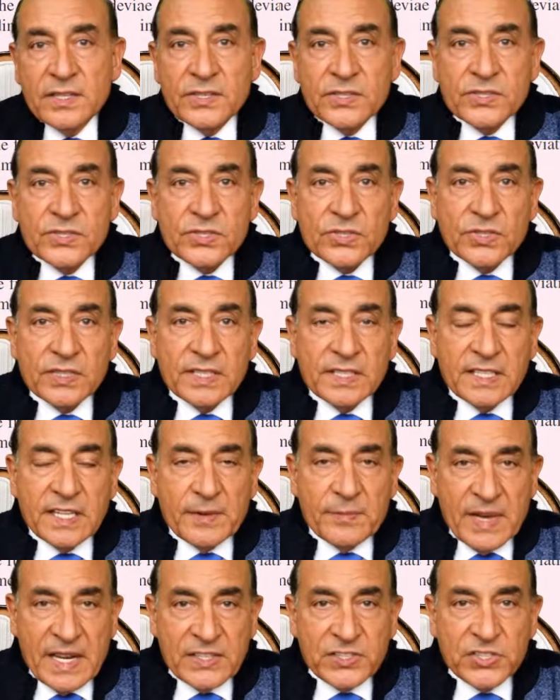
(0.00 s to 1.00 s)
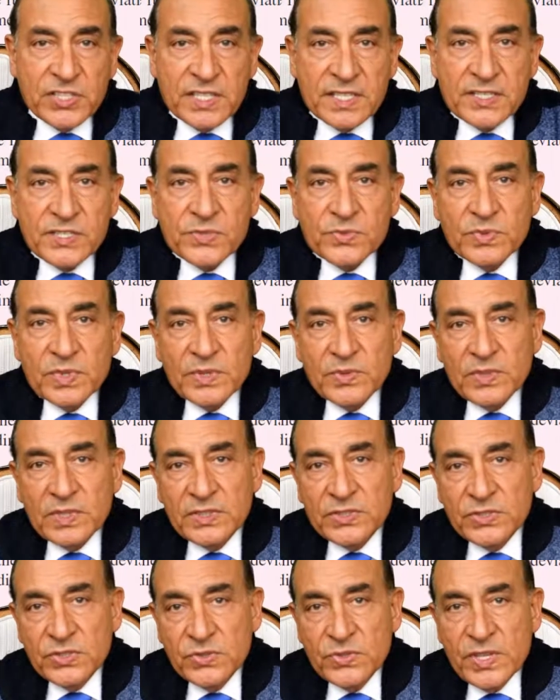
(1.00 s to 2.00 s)
So the dimensions, we will
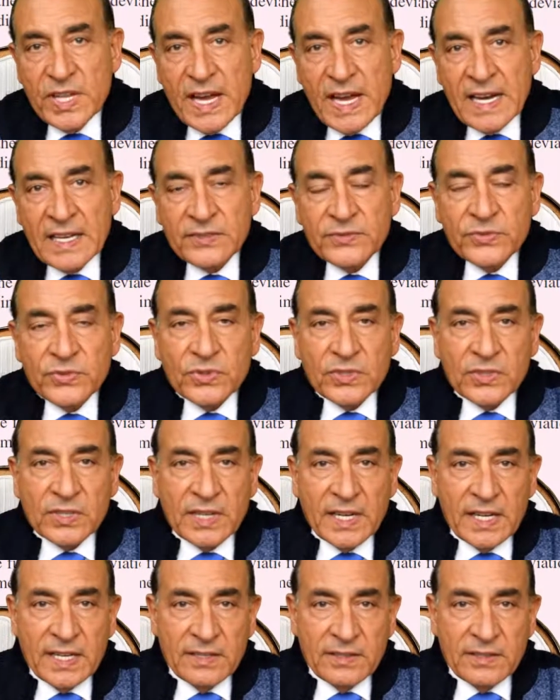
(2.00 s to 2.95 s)
do that for